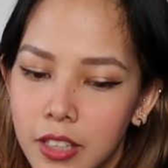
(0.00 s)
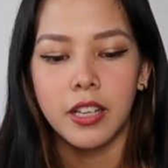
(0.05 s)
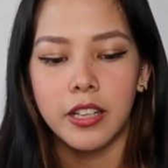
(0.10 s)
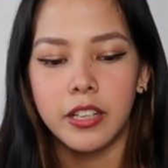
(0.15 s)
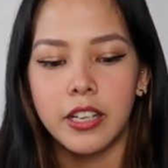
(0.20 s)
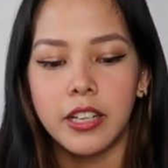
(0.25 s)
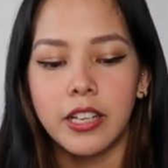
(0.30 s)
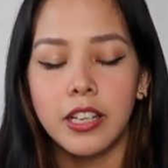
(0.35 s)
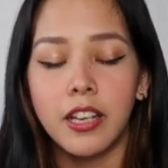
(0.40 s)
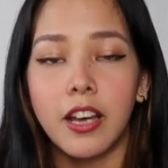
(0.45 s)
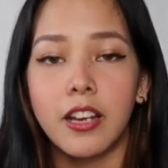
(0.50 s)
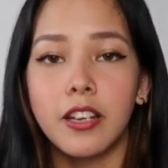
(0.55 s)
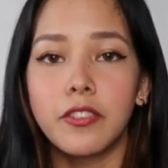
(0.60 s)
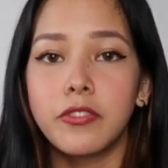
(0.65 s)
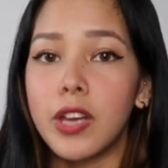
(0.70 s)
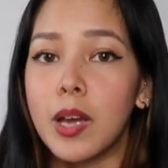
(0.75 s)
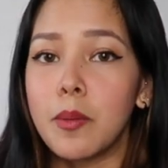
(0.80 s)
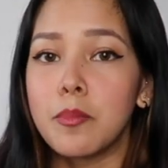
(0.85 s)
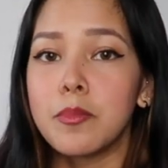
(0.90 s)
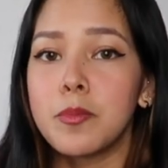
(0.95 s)
There are a lot
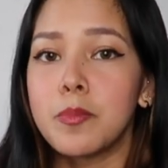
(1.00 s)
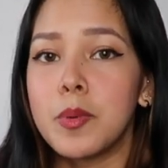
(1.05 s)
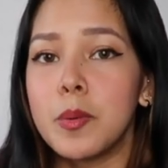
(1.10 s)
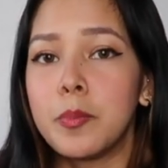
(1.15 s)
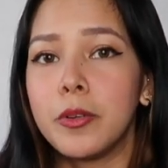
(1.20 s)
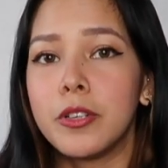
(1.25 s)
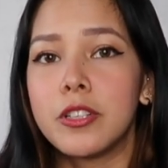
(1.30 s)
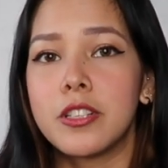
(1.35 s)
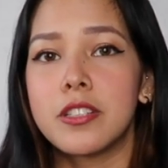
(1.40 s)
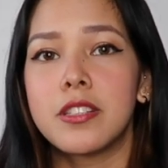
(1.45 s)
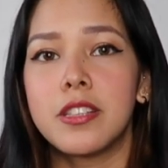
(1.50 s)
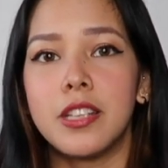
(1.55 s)
of times people just